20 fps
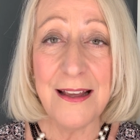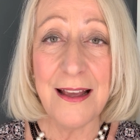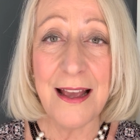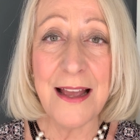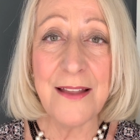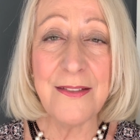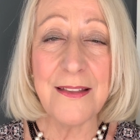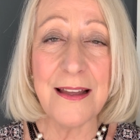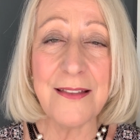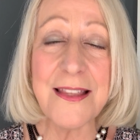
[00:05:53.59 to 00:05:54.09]

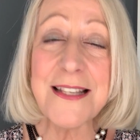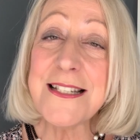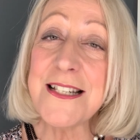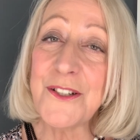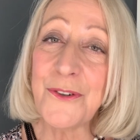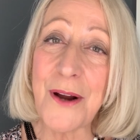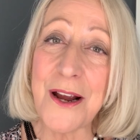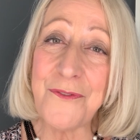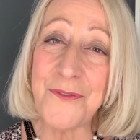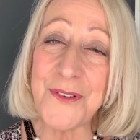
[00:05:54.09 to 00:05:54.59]
And this
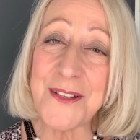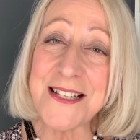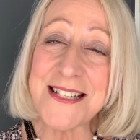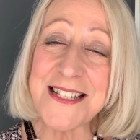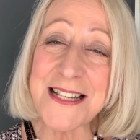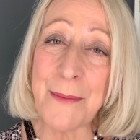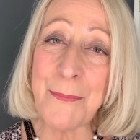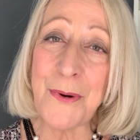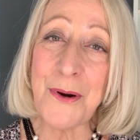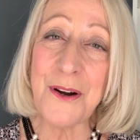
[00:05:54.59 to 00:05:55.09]
is great for the
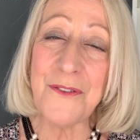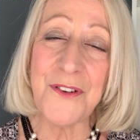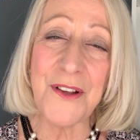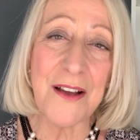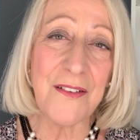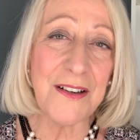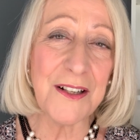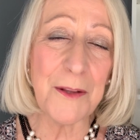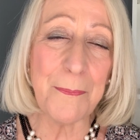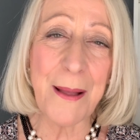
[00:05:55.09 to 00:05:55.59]
summer. If you
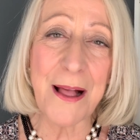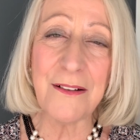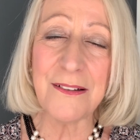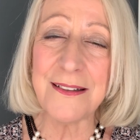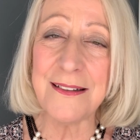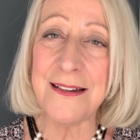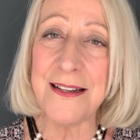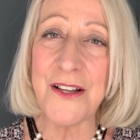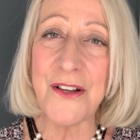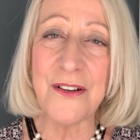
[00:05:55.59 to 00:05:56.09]
have a little
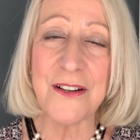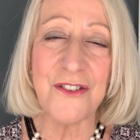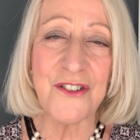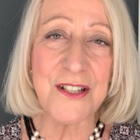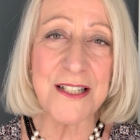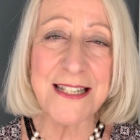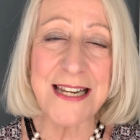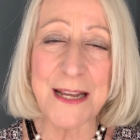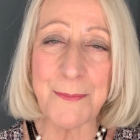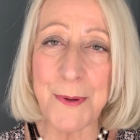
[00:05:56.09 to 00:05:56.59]
balcony, you can
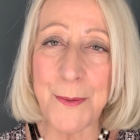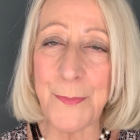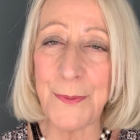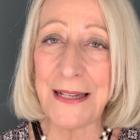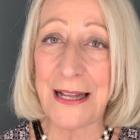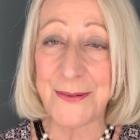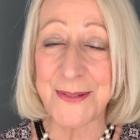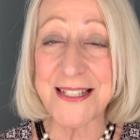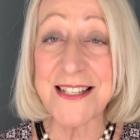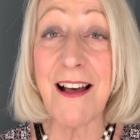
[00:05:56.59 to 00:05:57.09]
just take people
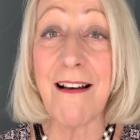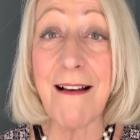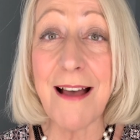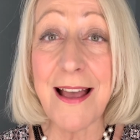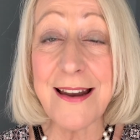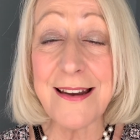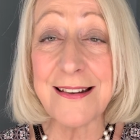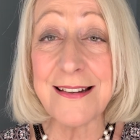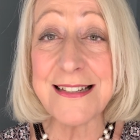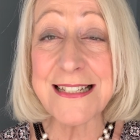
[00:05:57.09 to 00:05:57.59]

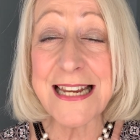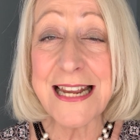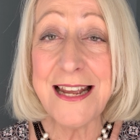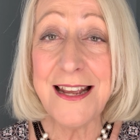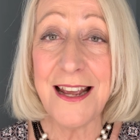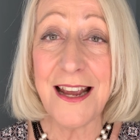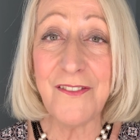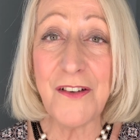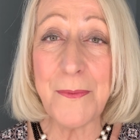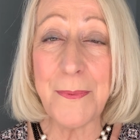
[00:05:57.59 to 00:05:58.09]
outside and
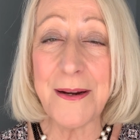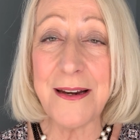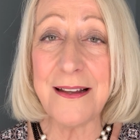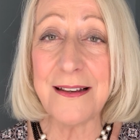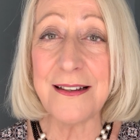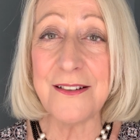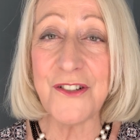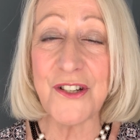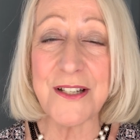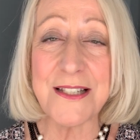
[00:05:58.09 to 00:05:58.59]
everybody
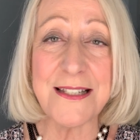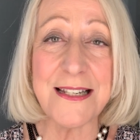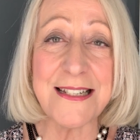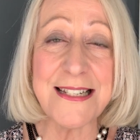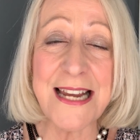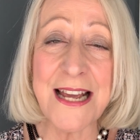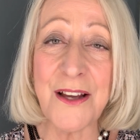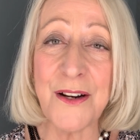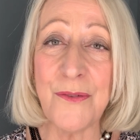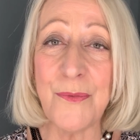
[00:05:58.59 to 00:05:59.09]
can just sit
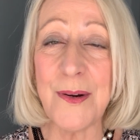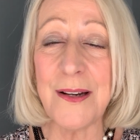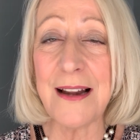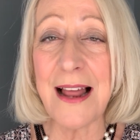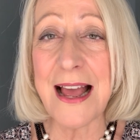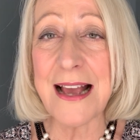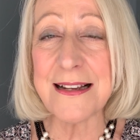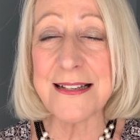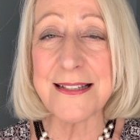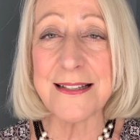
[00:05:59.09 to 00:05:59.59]
down and
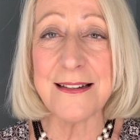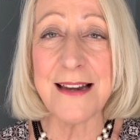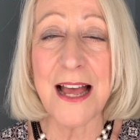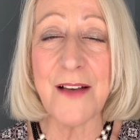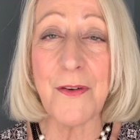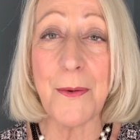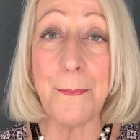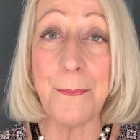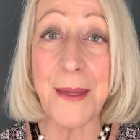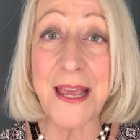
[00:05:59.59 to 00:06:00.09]
relax and
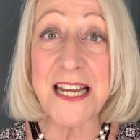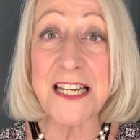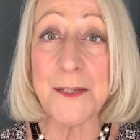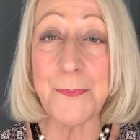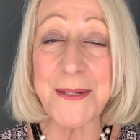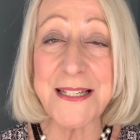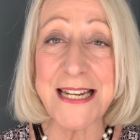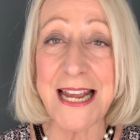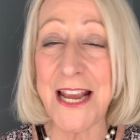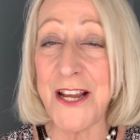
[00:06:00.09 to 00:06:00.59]
have a baked
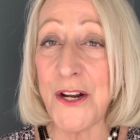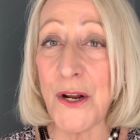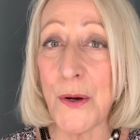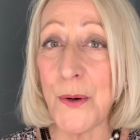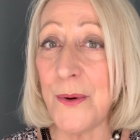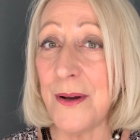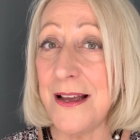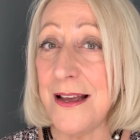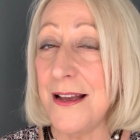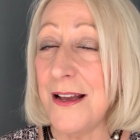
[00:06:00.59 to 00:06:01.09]

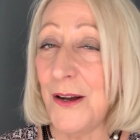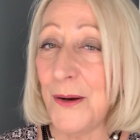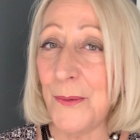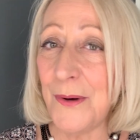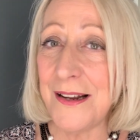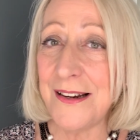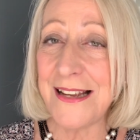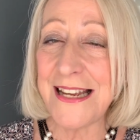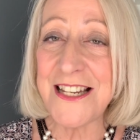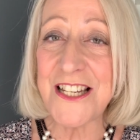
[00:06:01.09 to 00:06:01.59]
potato
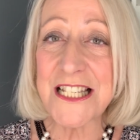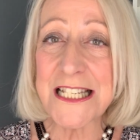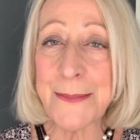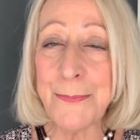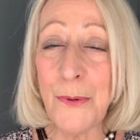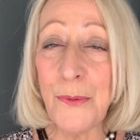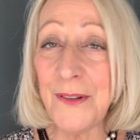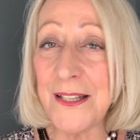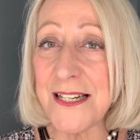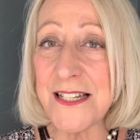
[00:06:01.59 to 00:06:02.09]
in
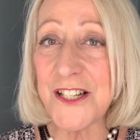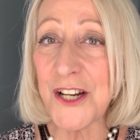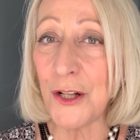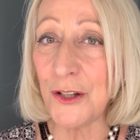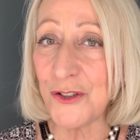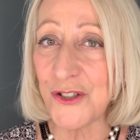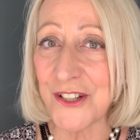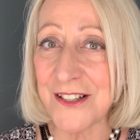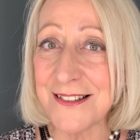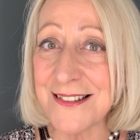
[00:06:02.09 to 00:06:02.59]
small
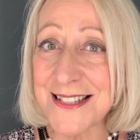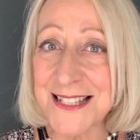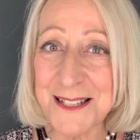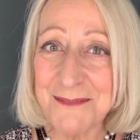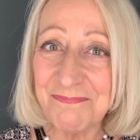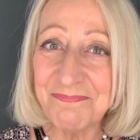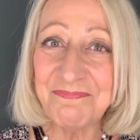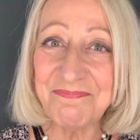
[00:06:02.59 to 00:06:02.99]
indulgence.